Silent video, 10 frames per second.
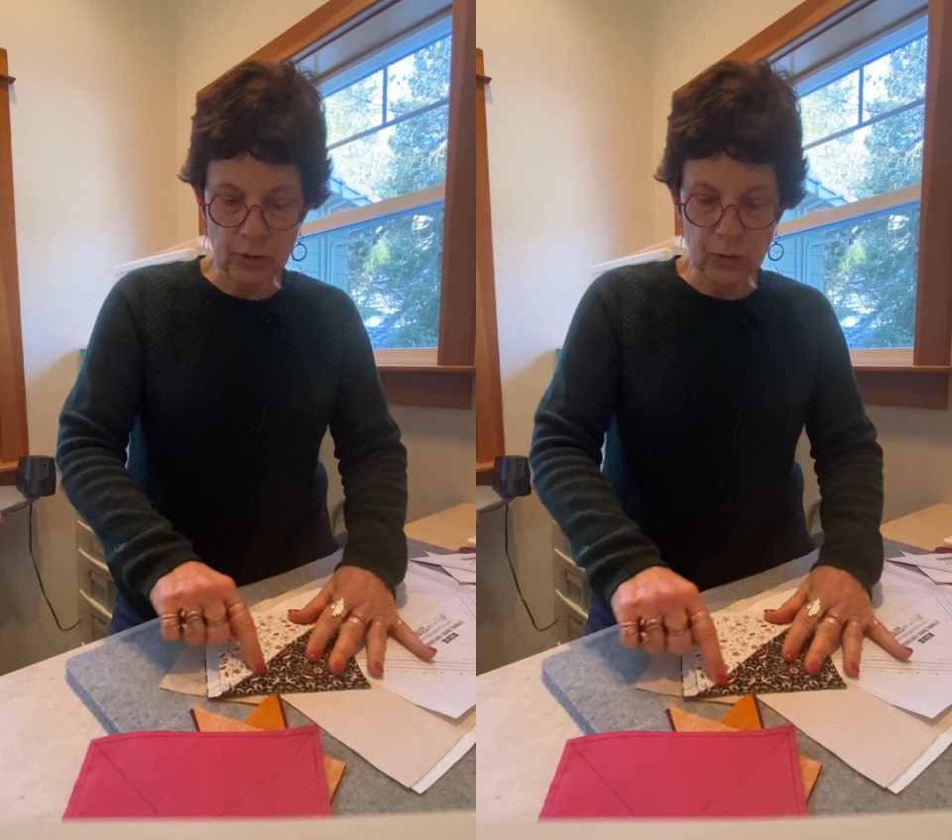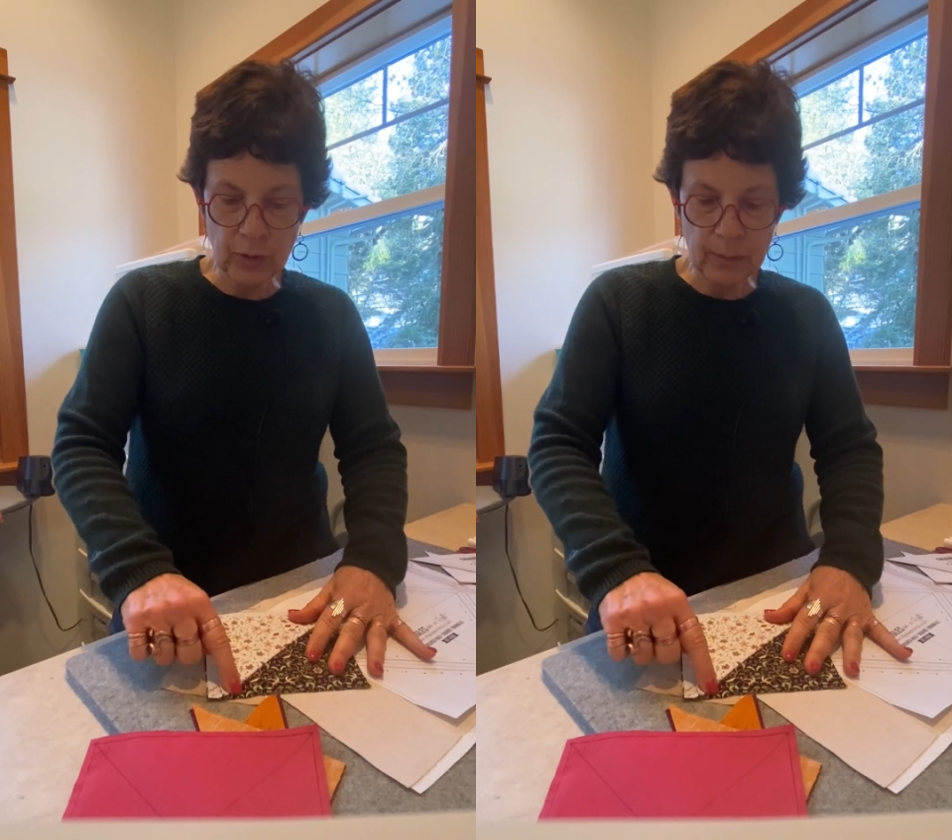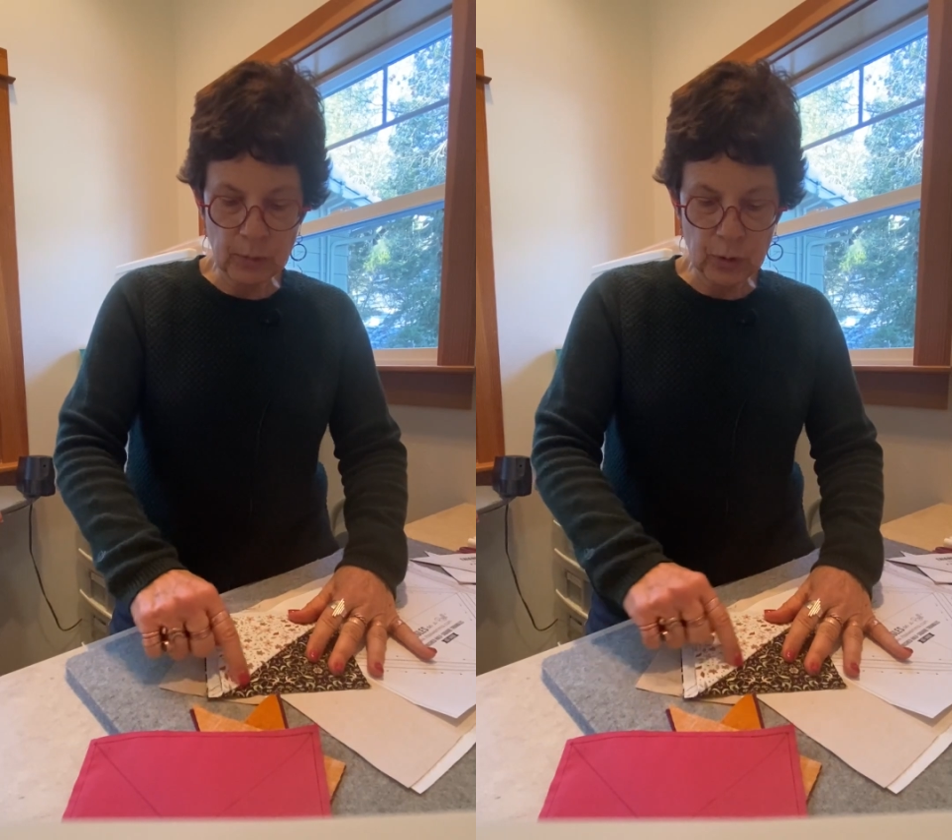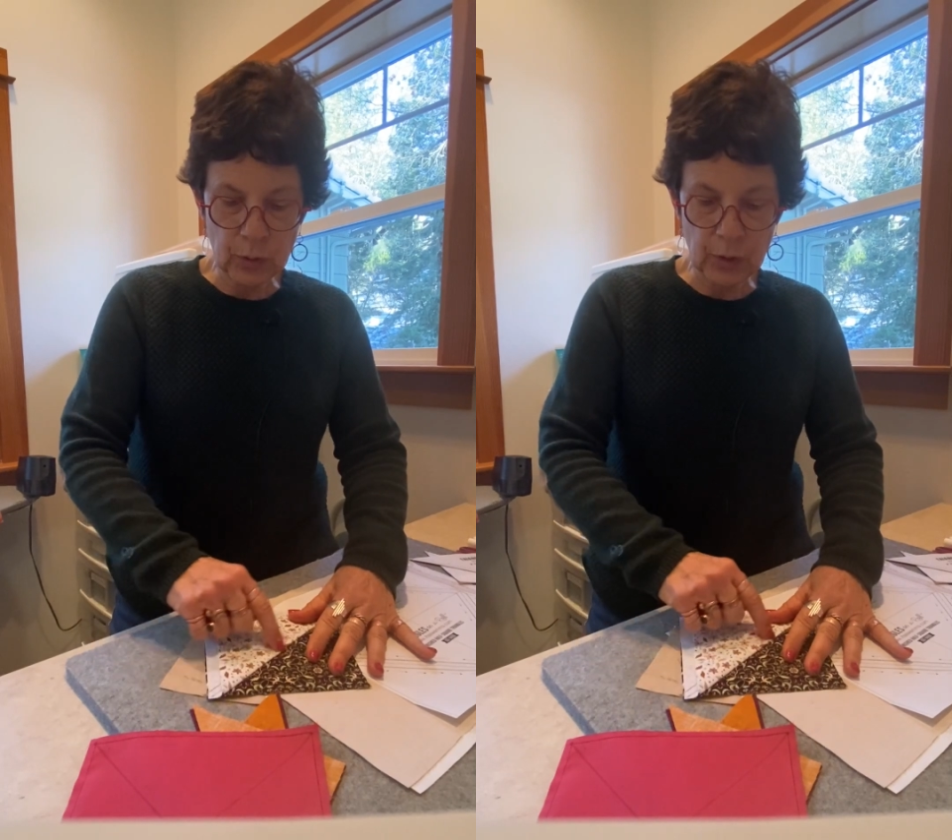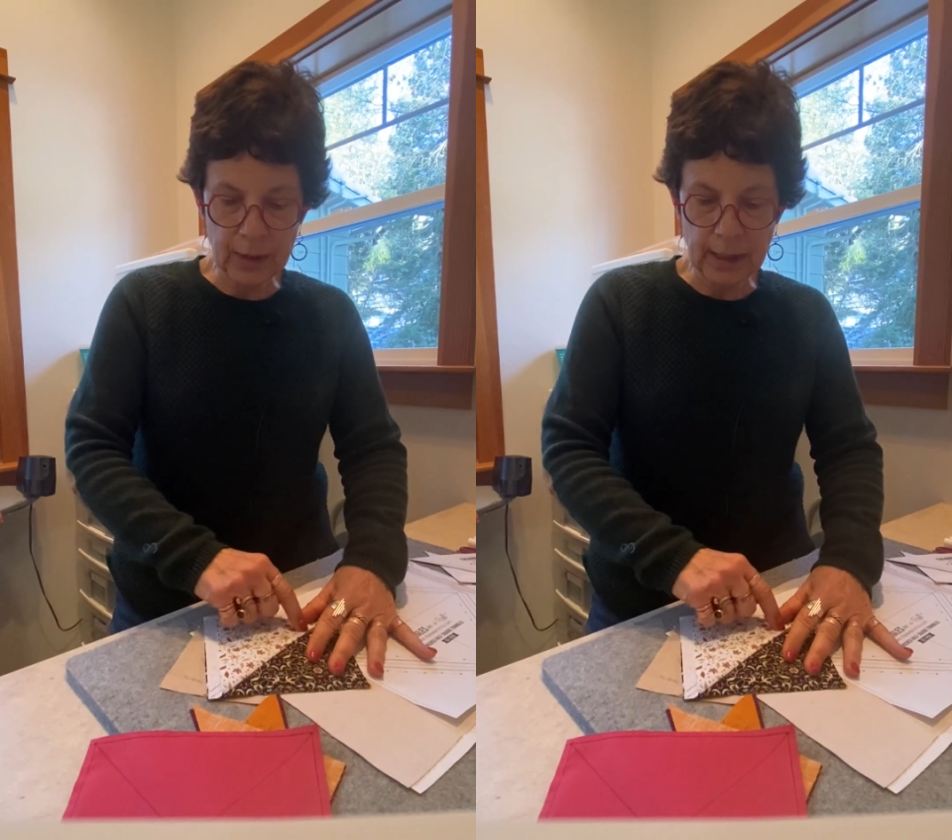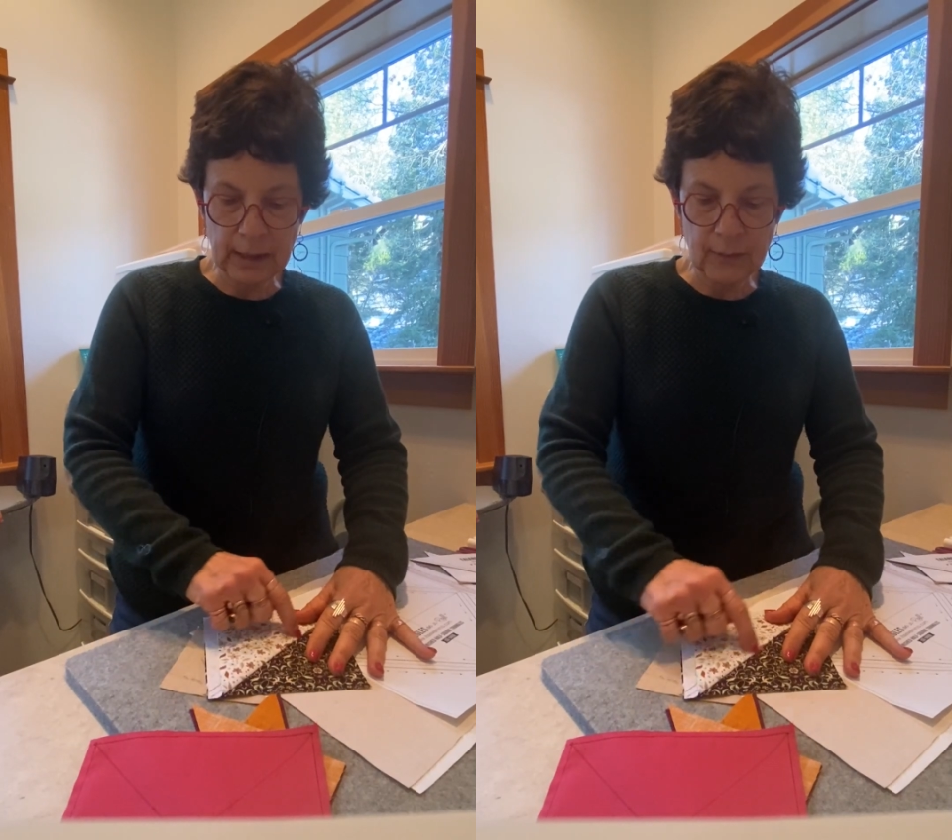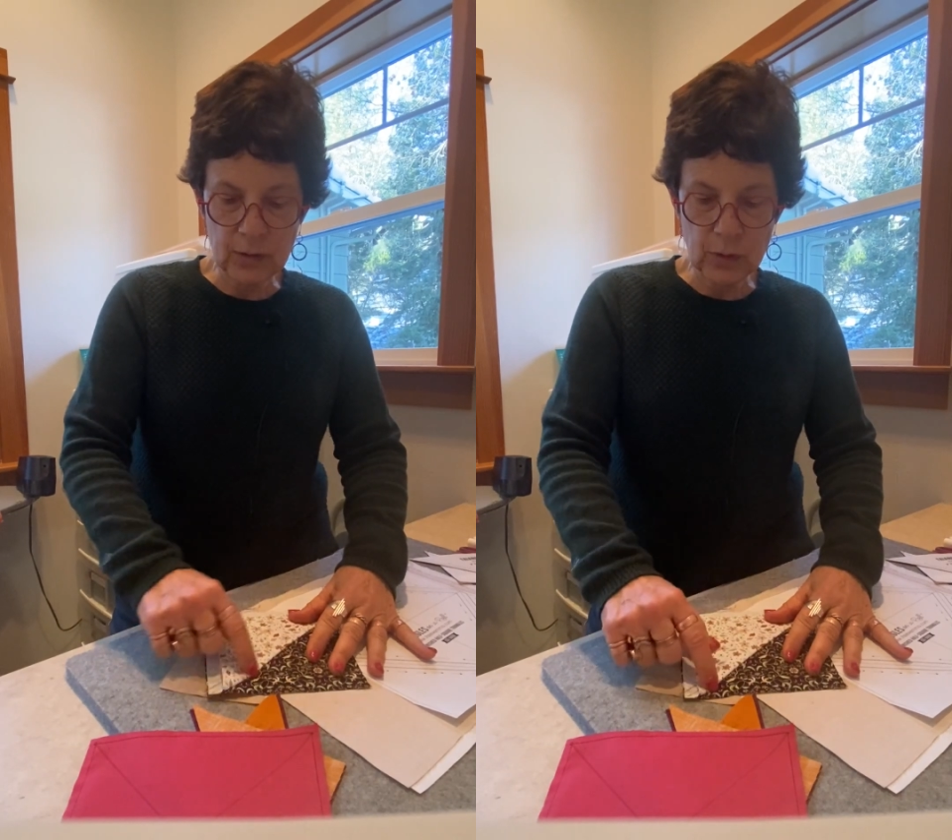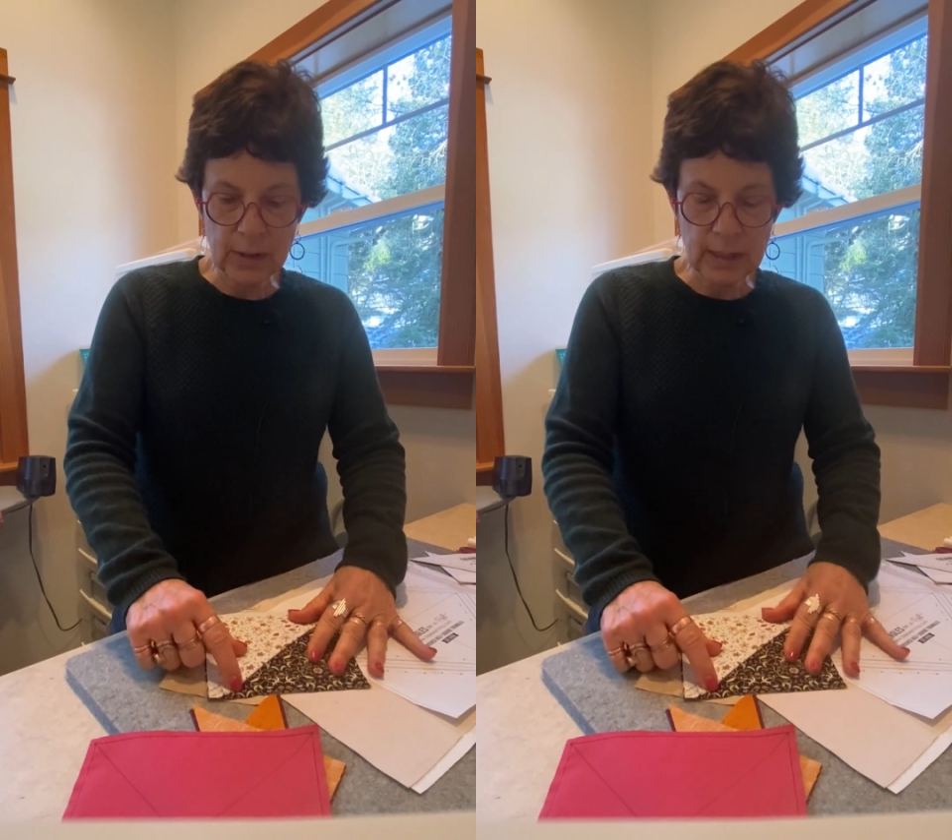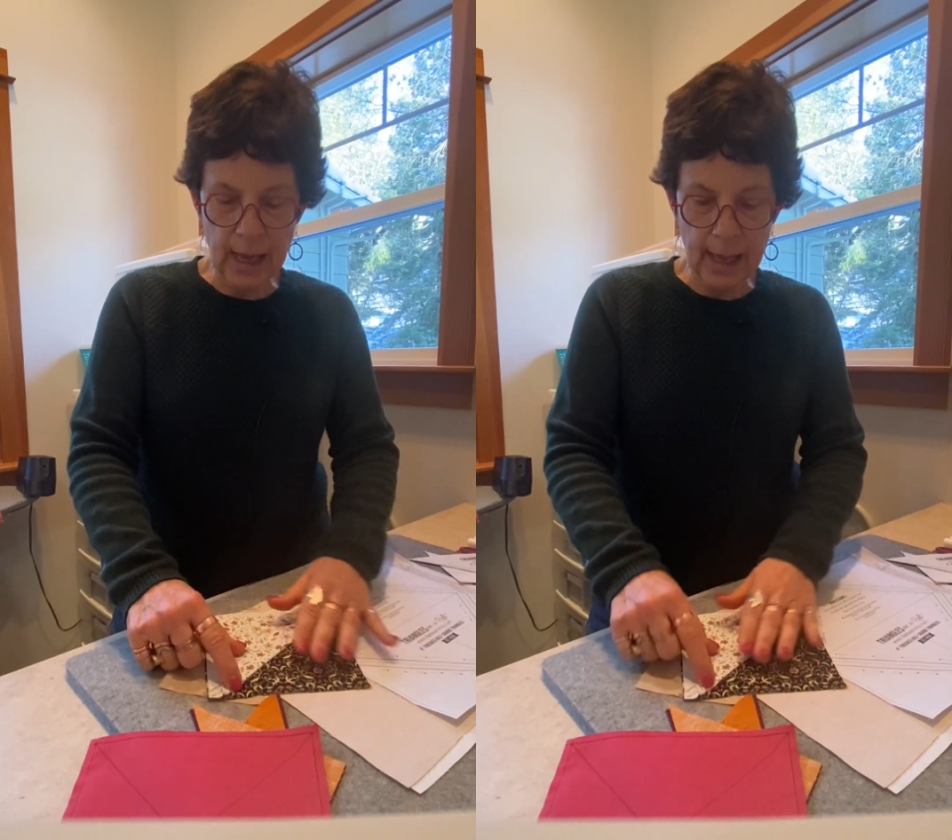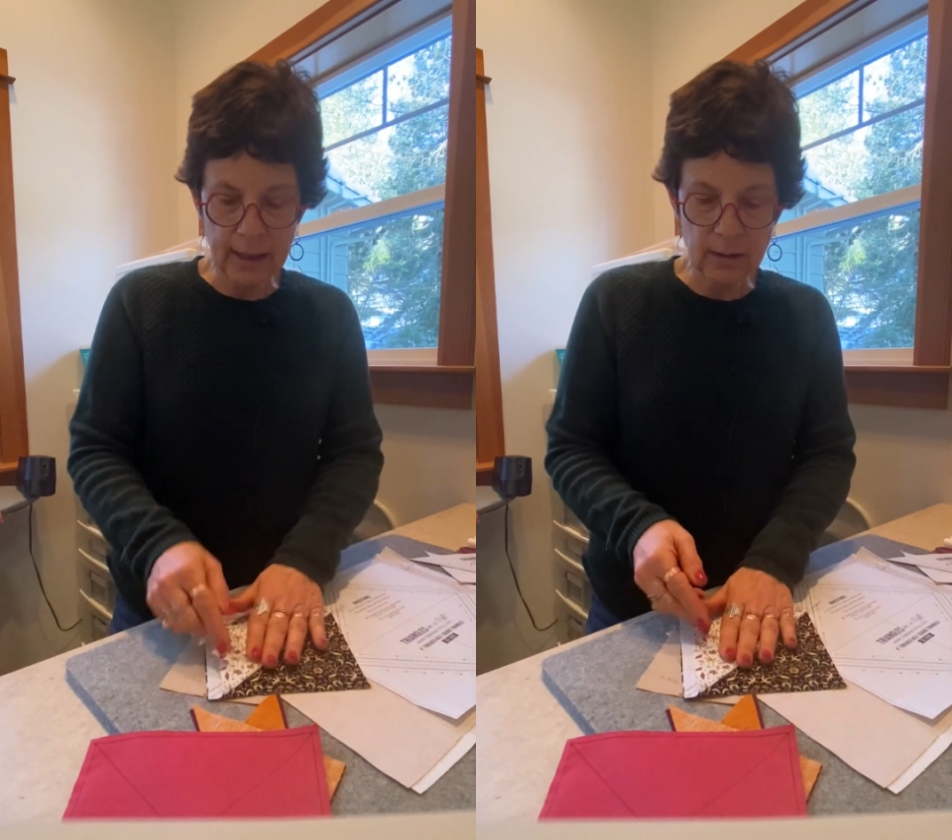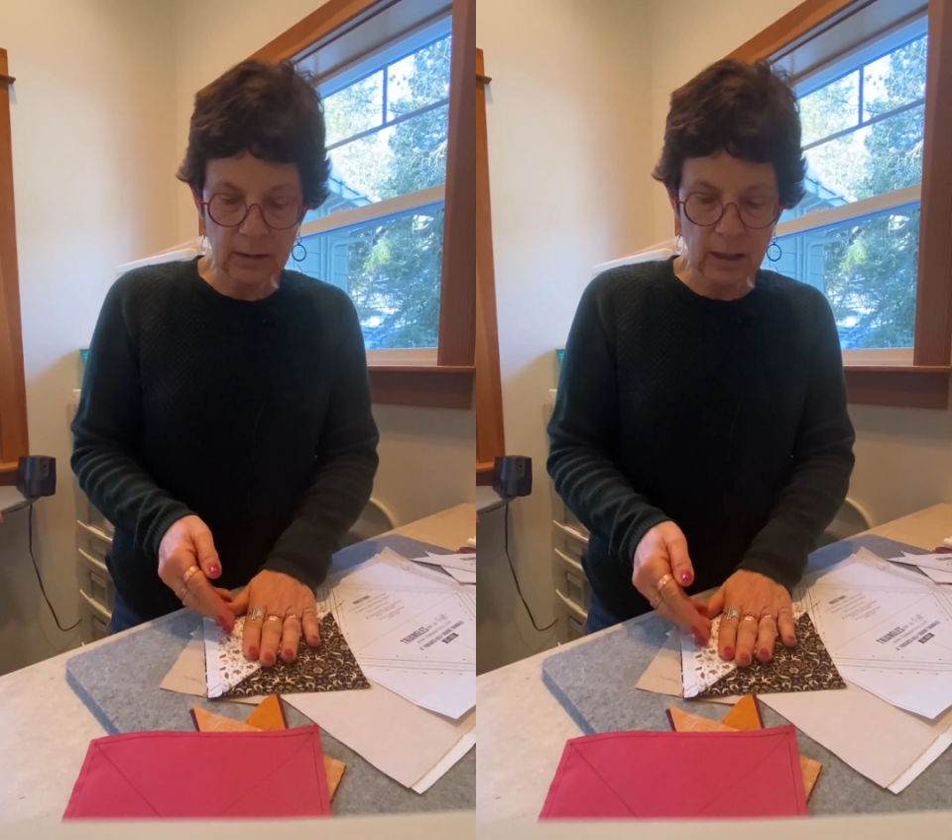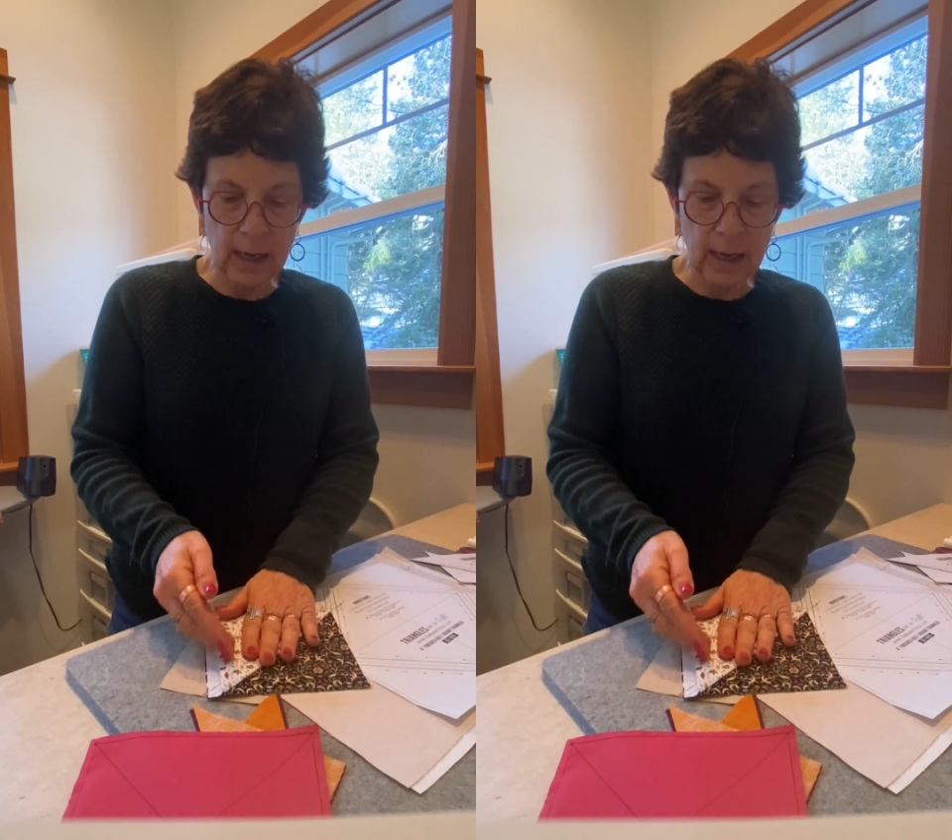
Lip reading: trim tool that gives you a diagonal